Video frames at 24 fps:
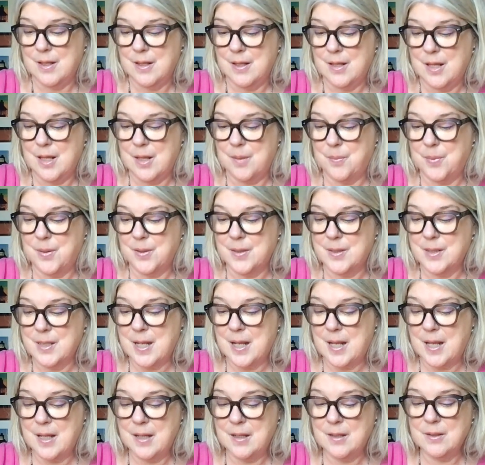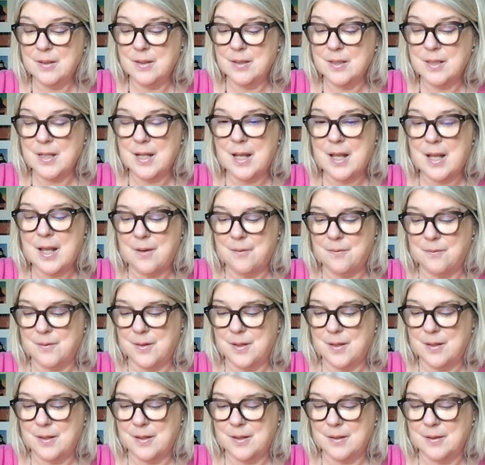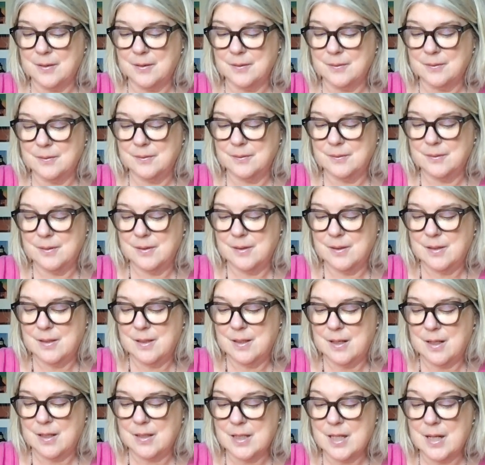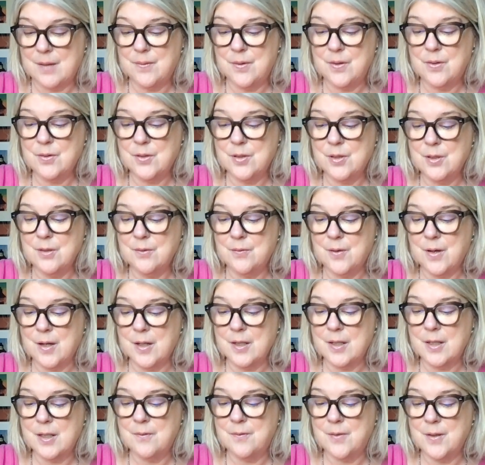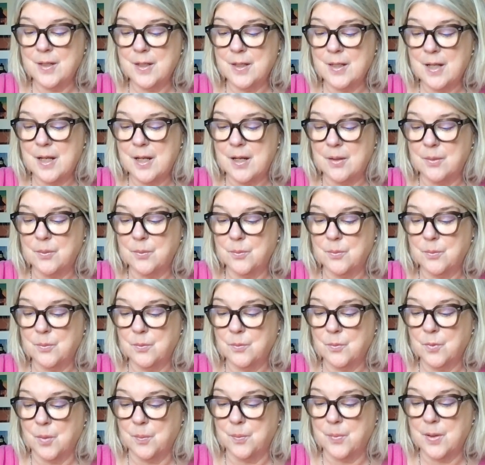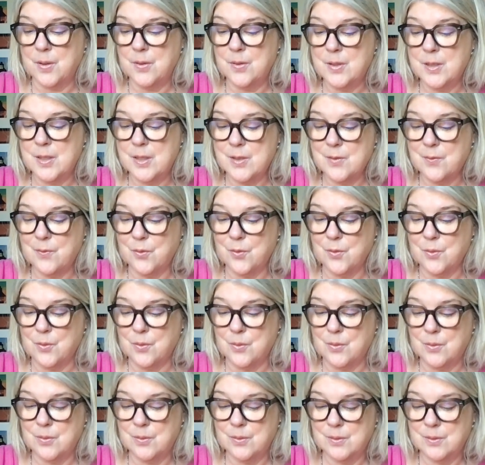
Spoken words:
It pertained to everything. And have you too finally figured out what beauty is for?